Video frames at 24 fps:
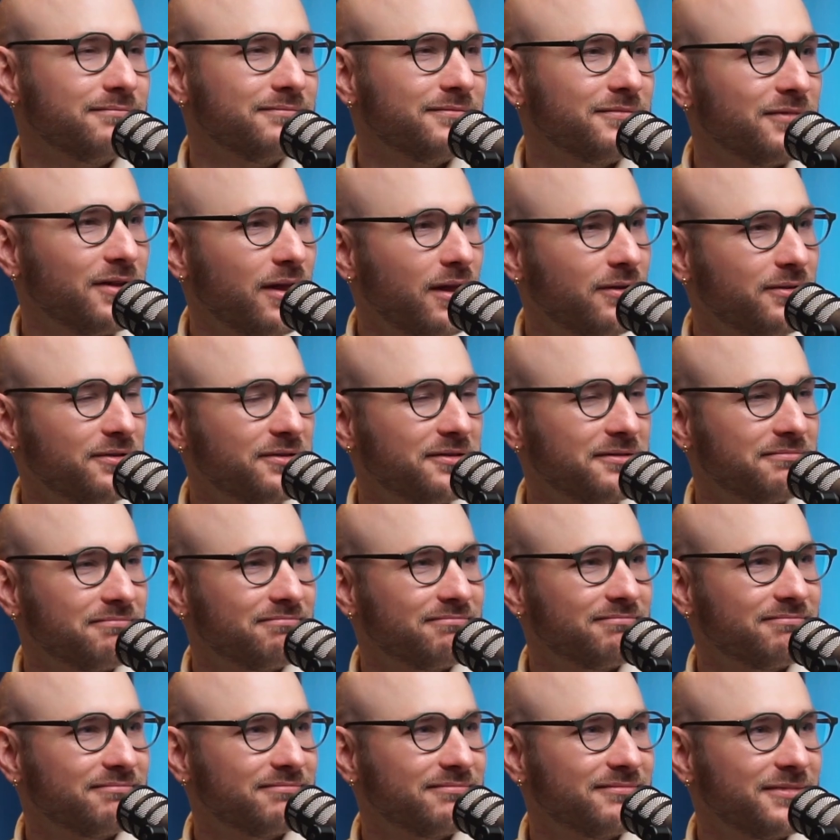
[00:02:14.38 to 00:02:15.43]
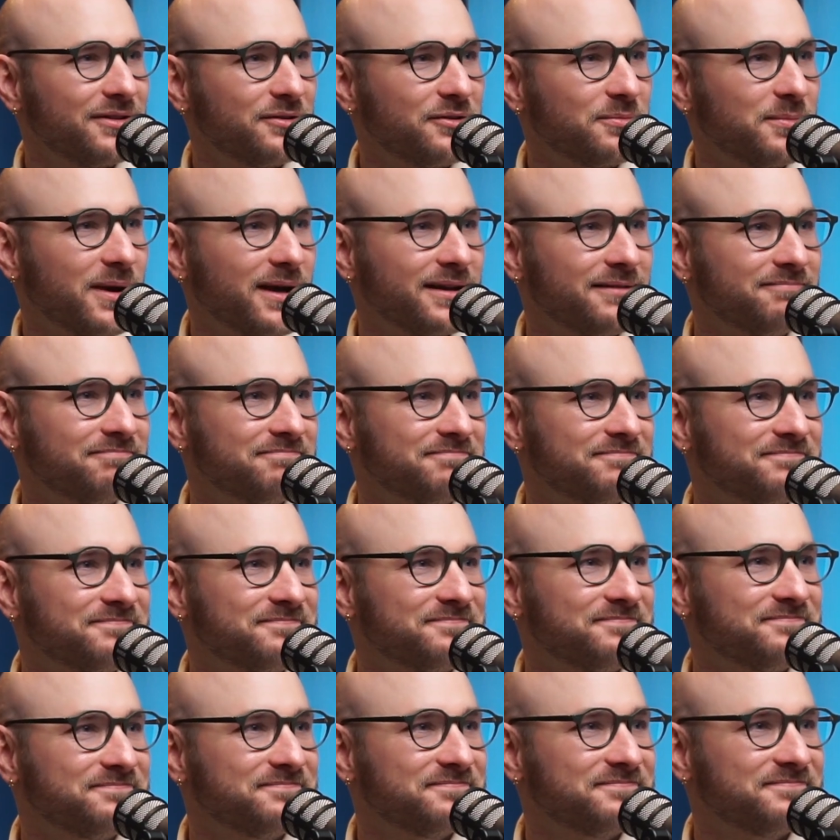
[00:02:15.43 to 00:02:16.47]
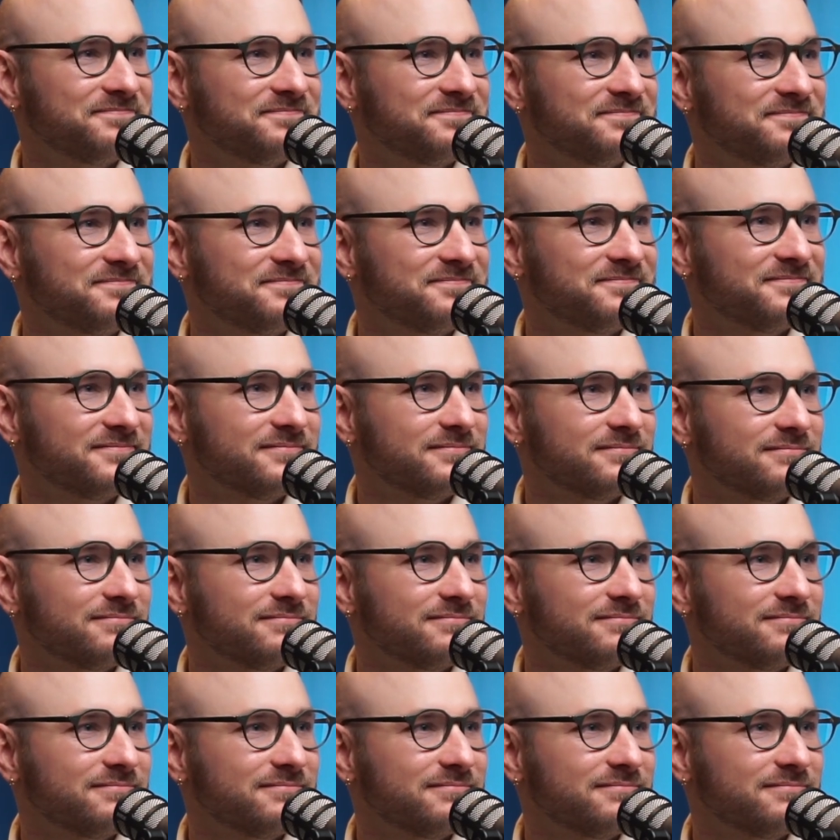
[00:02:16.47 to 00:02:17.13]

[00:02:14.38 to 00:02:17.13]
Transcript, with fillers: That was that was mine. Lovely.